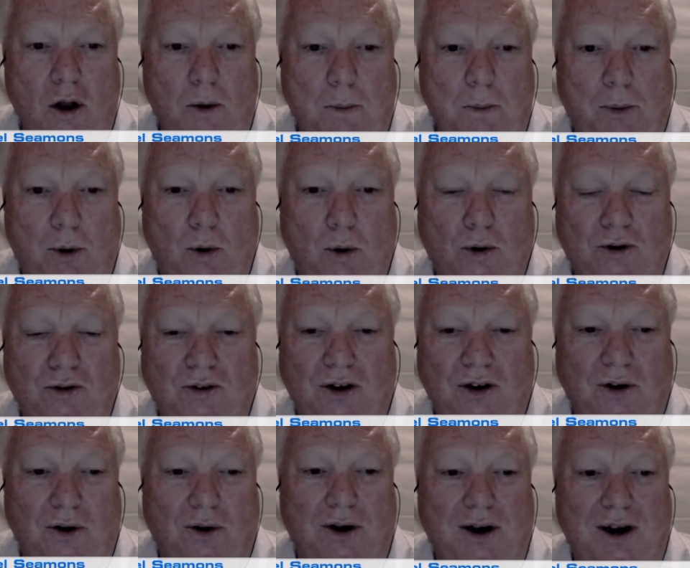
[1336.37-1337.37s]
portrait
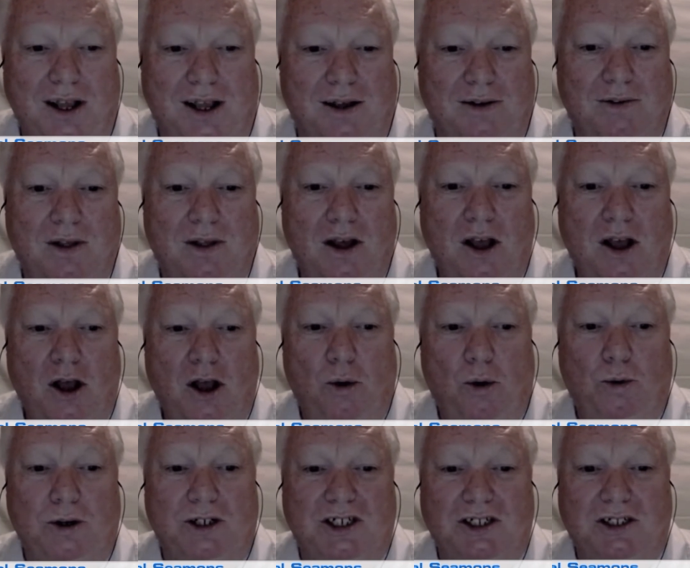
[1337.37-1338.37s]
lighting.
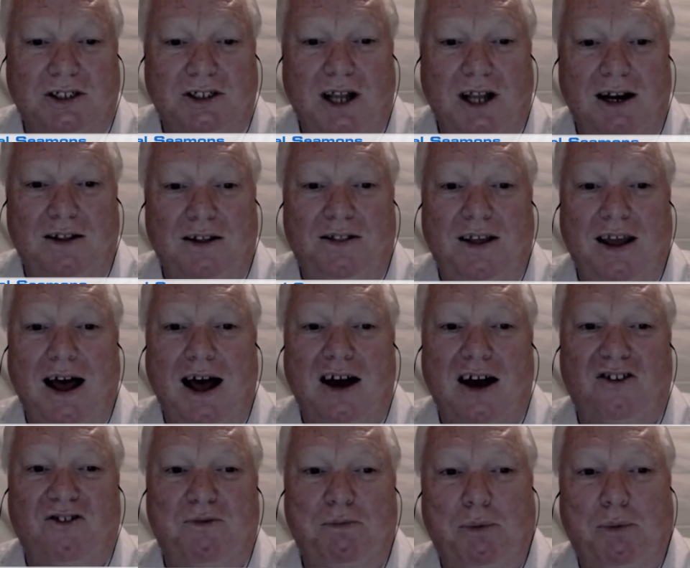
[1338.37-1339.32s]
We studied the art of